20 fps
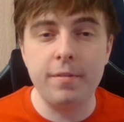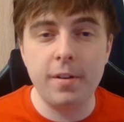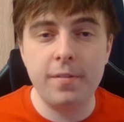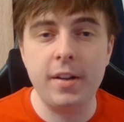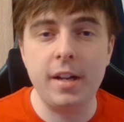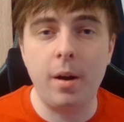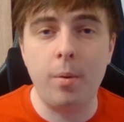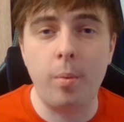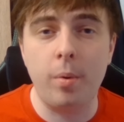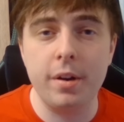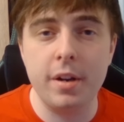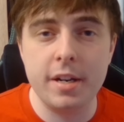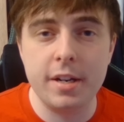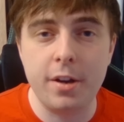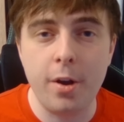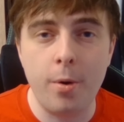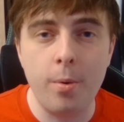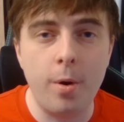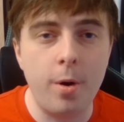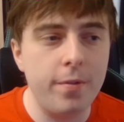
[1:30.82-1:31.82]
thing I wanted to
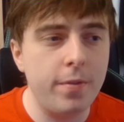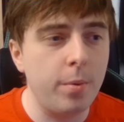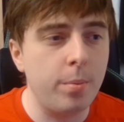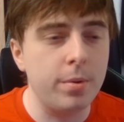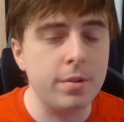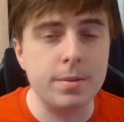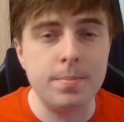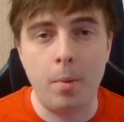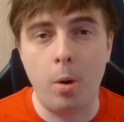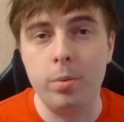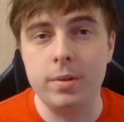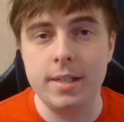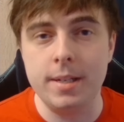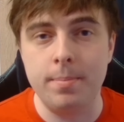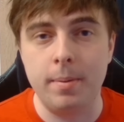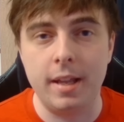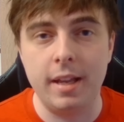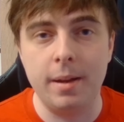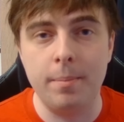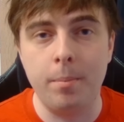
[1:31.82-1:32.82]
go over was
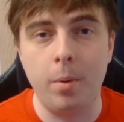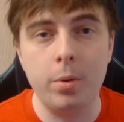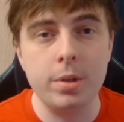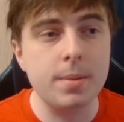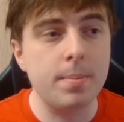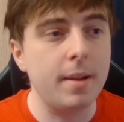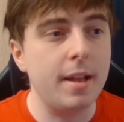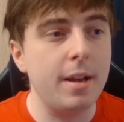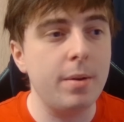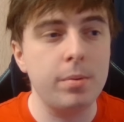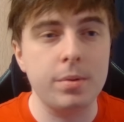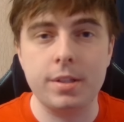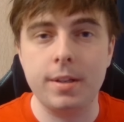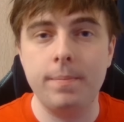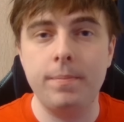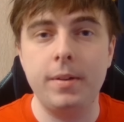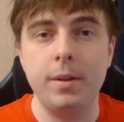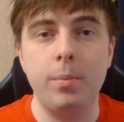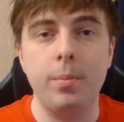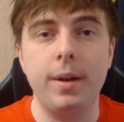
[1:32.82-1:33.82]
multiplayer. Multiplayer was
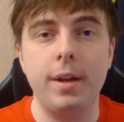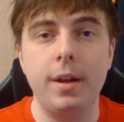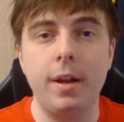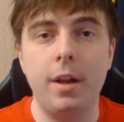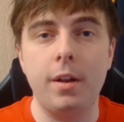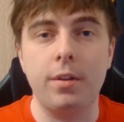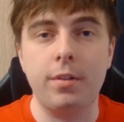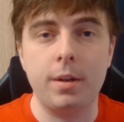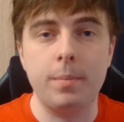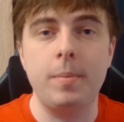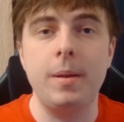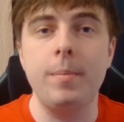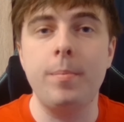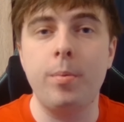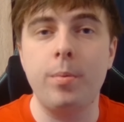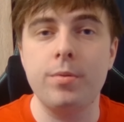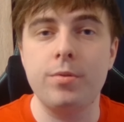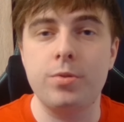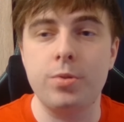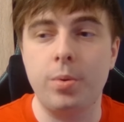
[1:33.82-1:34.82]
something where a lot of people
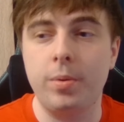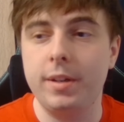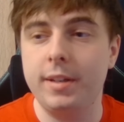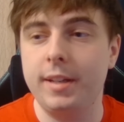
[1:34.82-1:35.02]
would join